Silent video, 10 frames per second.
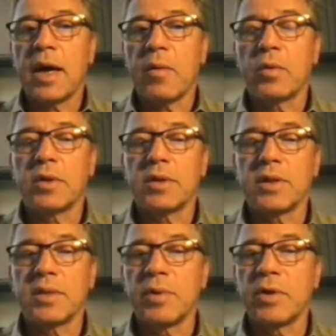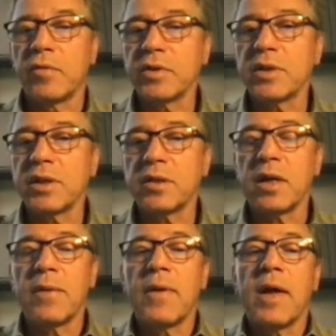what is the speed of onset,
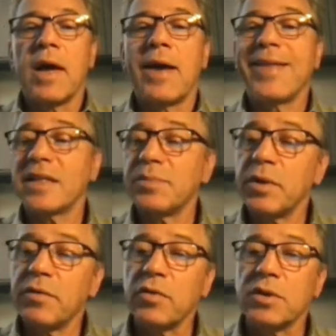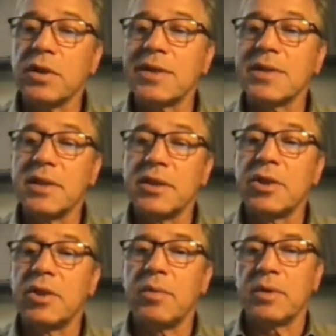and that speed of onset is
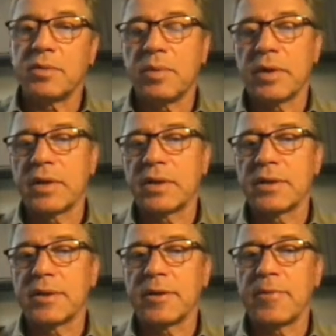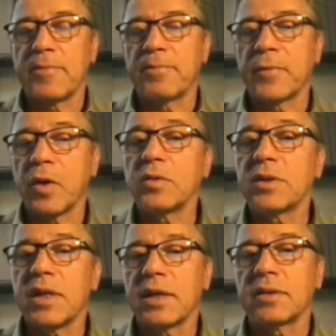determined by this
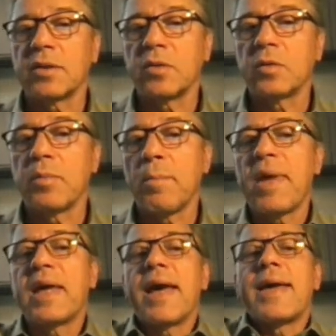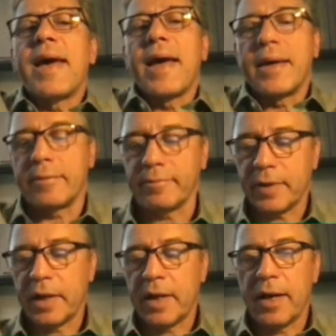constant called pKa.
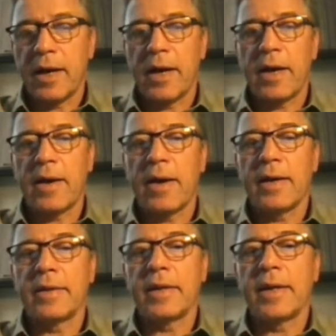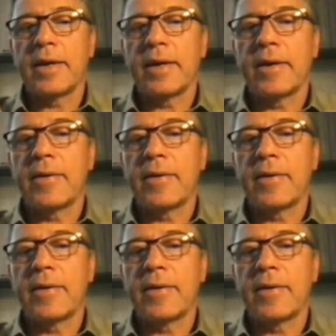And the